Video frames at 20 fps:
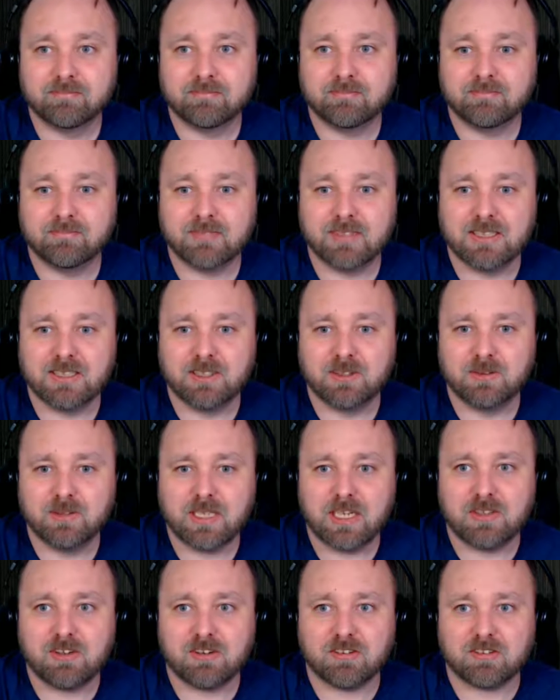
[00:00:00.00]

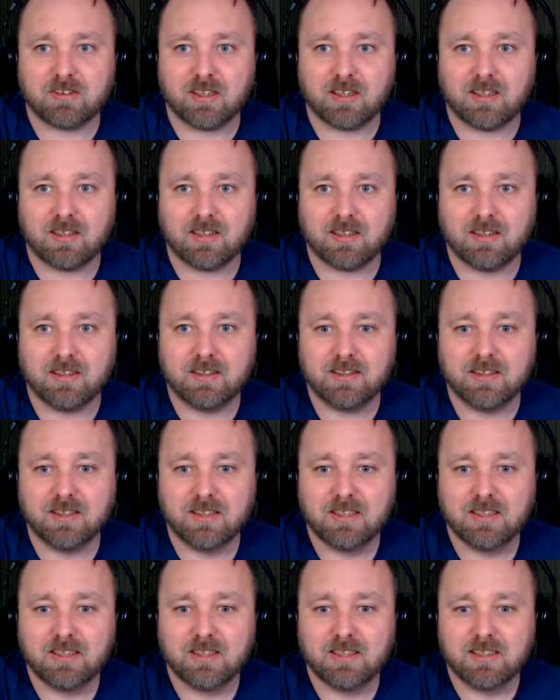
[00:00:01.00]
It just...
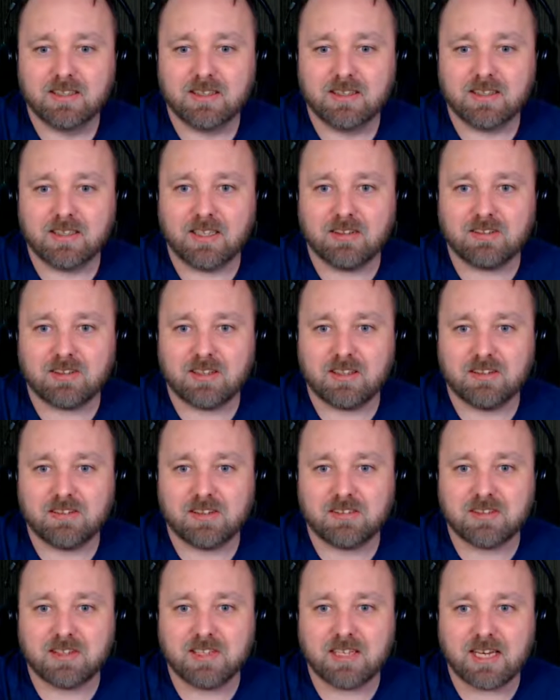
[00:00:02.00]

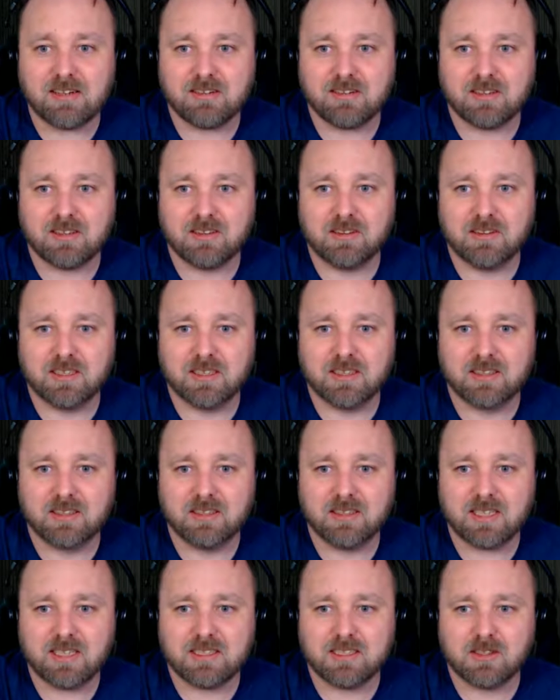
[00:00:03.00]
It's a nice little
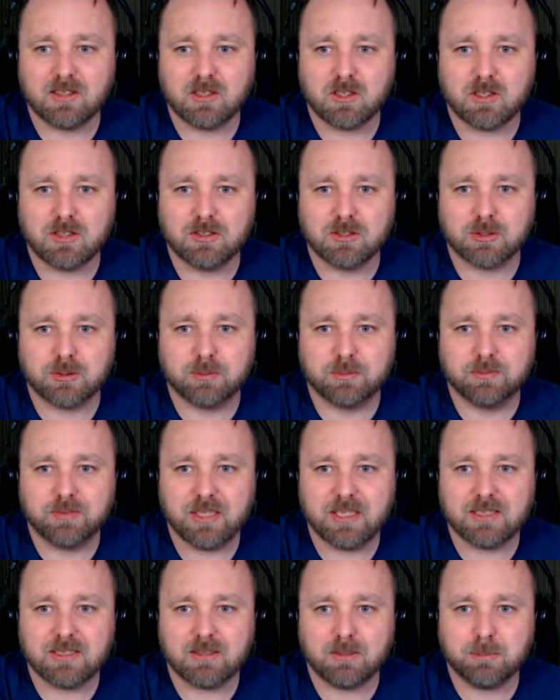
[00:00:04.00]
console,
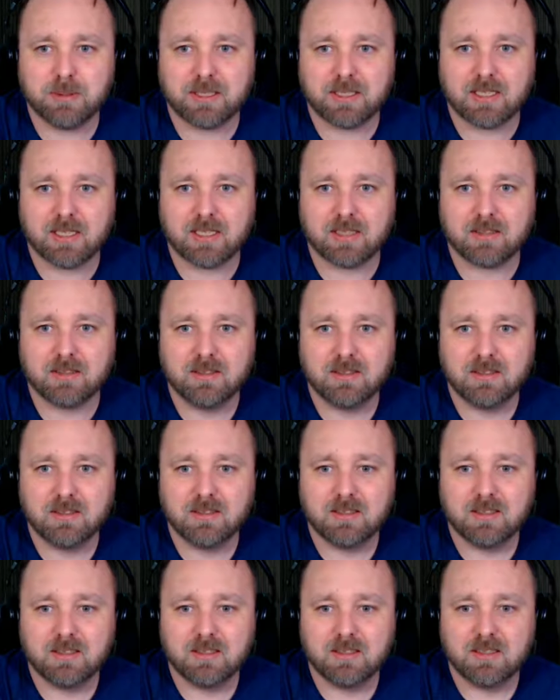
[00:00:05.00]
nice little bit of kit.
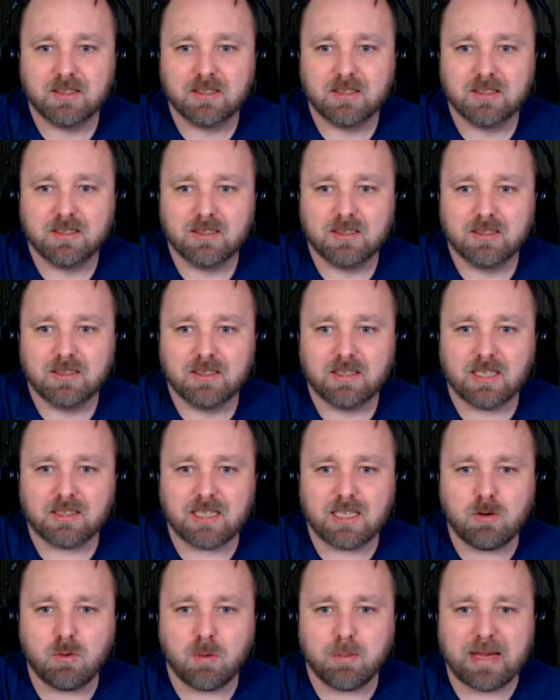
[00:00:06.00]
I
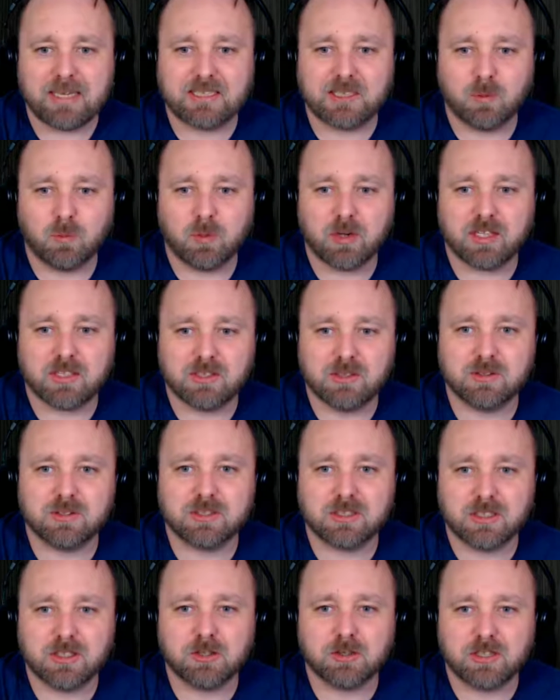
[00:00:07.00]
think what makes it work too is
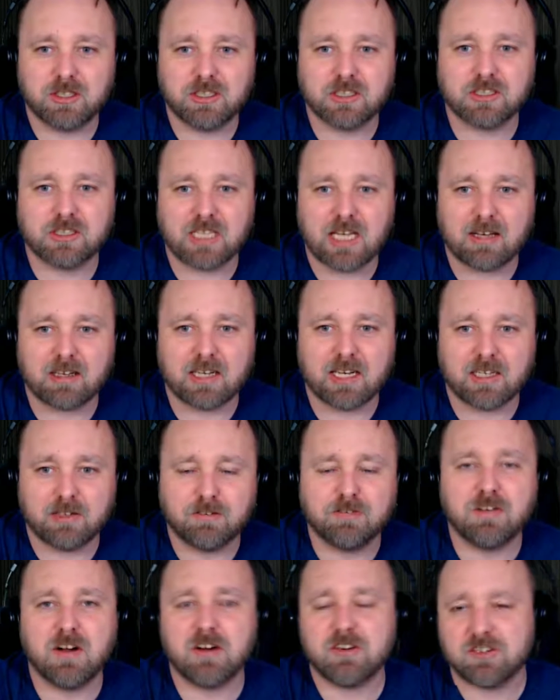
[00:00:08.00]
just that kind
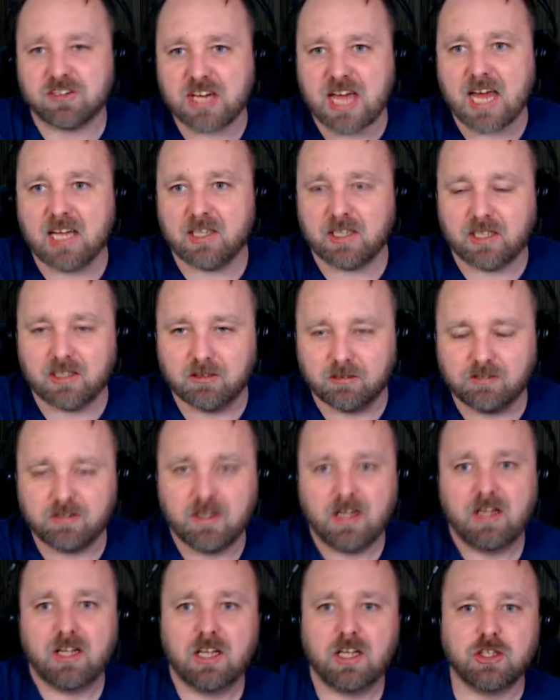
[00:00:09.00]
of functionality of
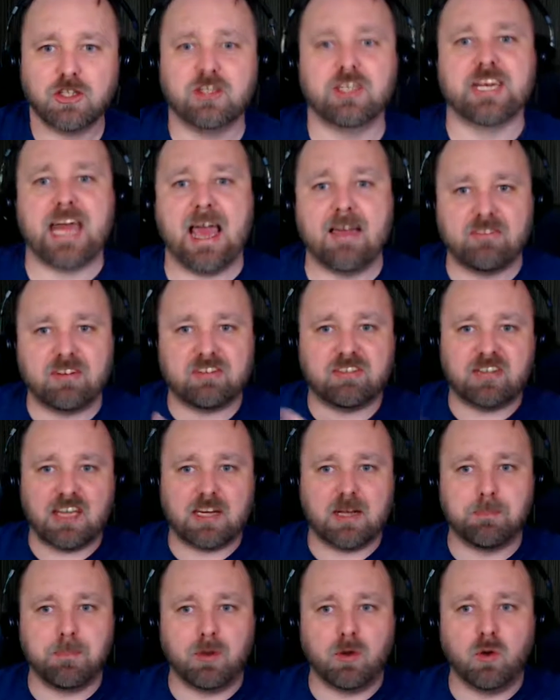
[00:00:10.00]
you can have it set
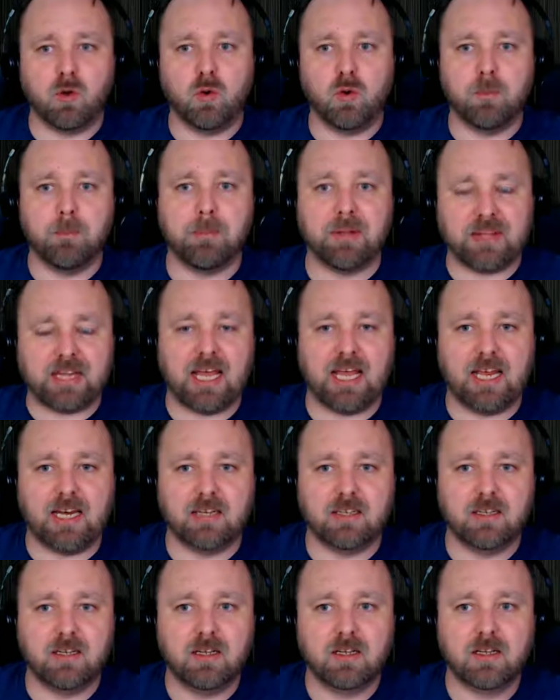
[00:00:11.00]
up at home, but
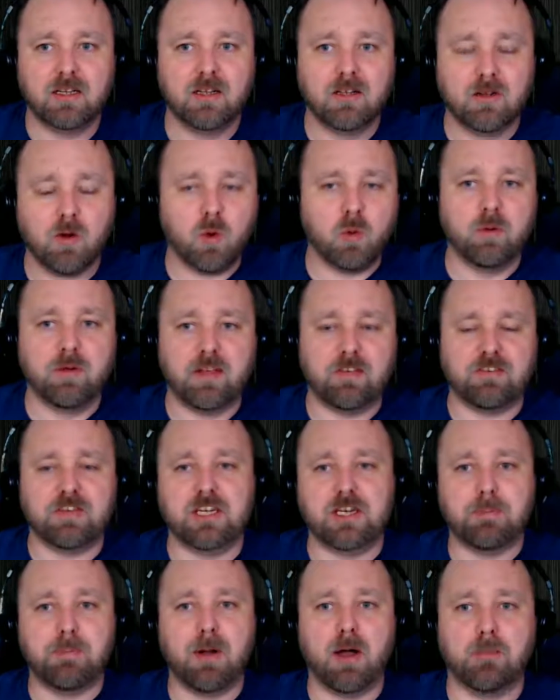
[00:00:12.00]
then if you
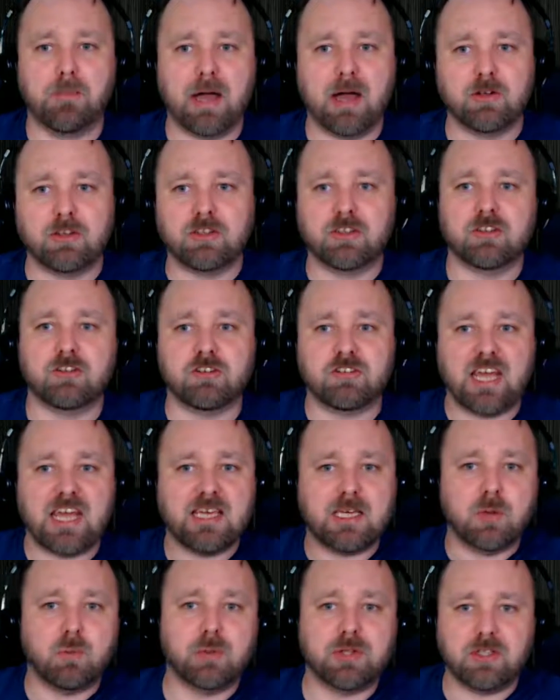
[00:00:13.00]
need to pop out, you can just
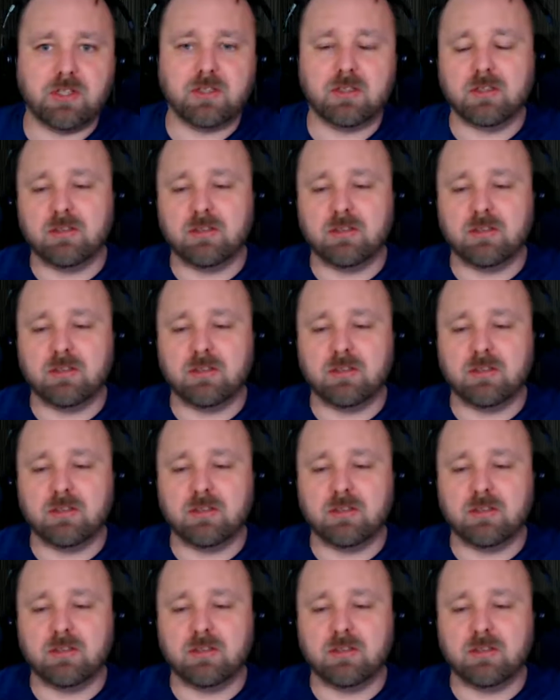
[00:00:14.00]
take it with you.